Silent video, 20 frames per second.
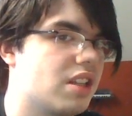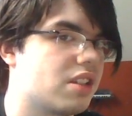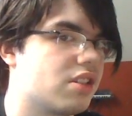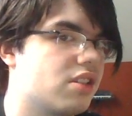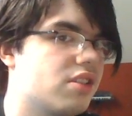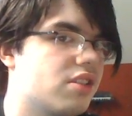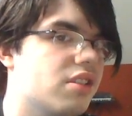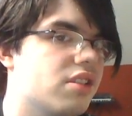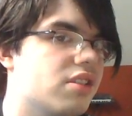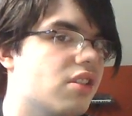
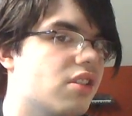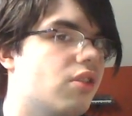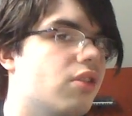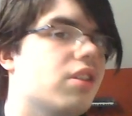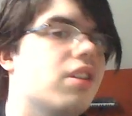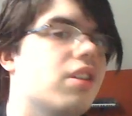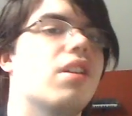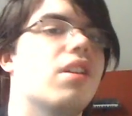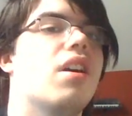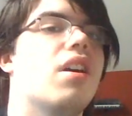Actually, she's the
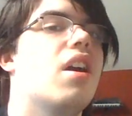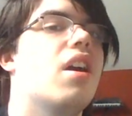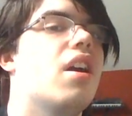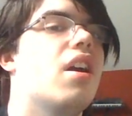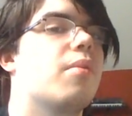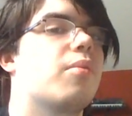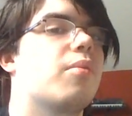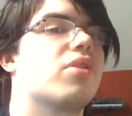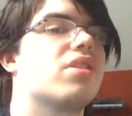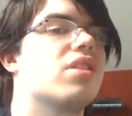only
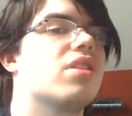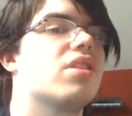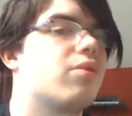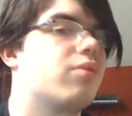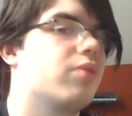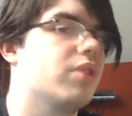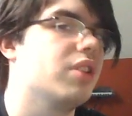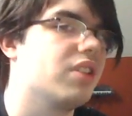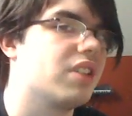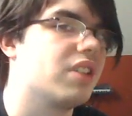person to
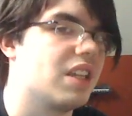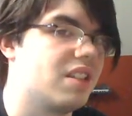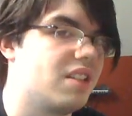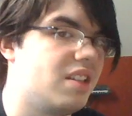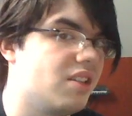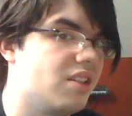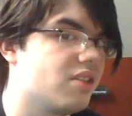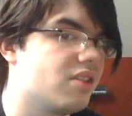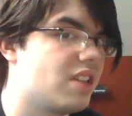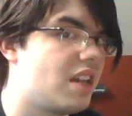really get
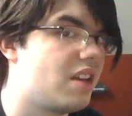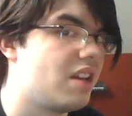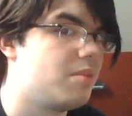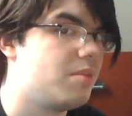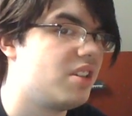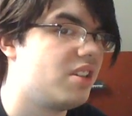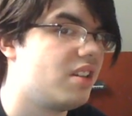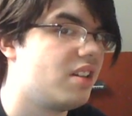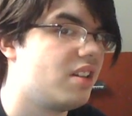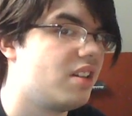tears out of
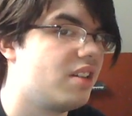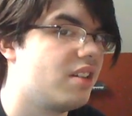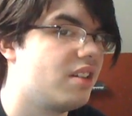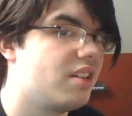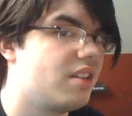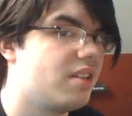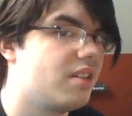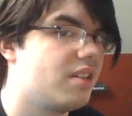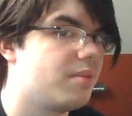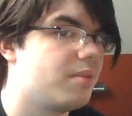me
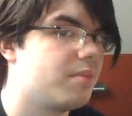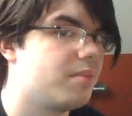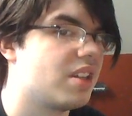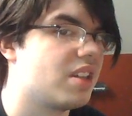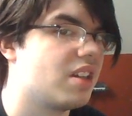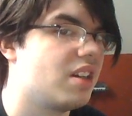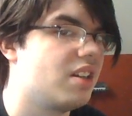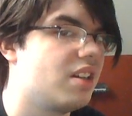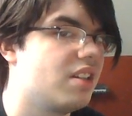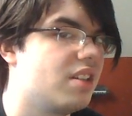
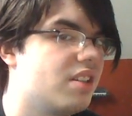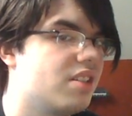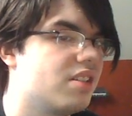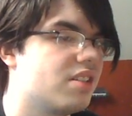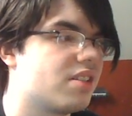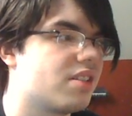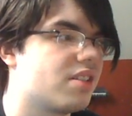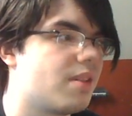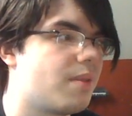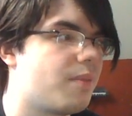
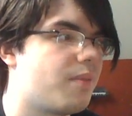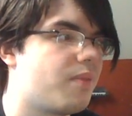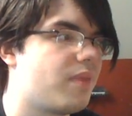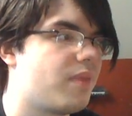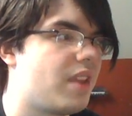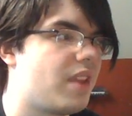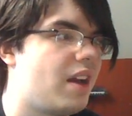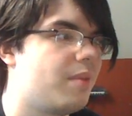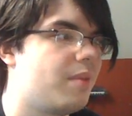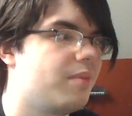because
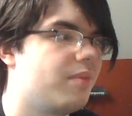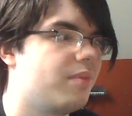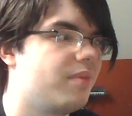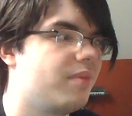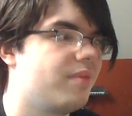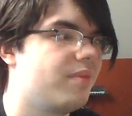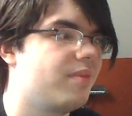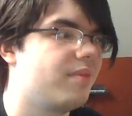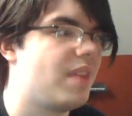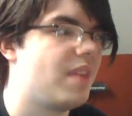I'm
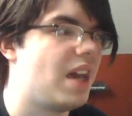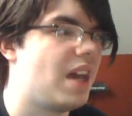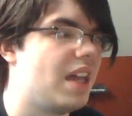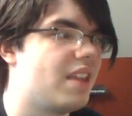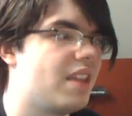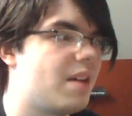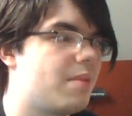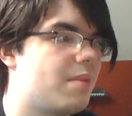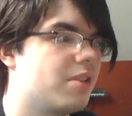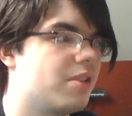
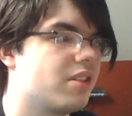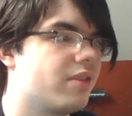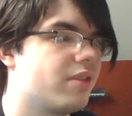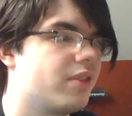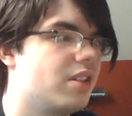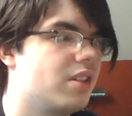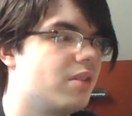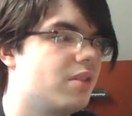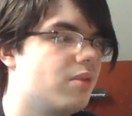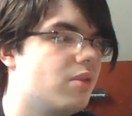not that much of
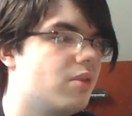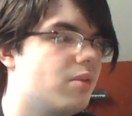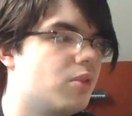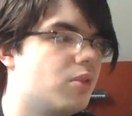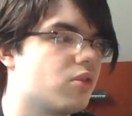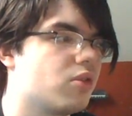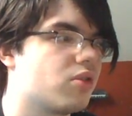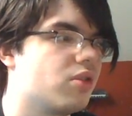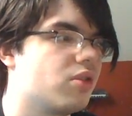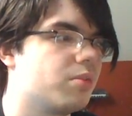an
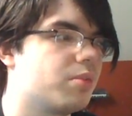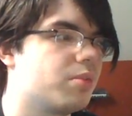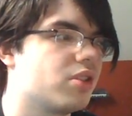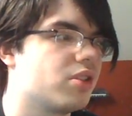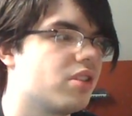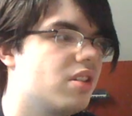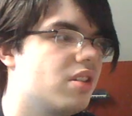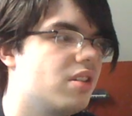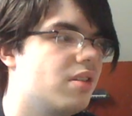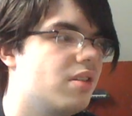emotional
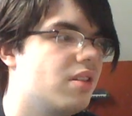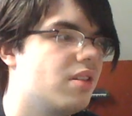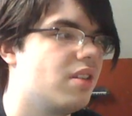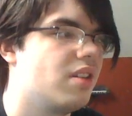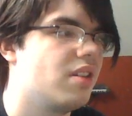person.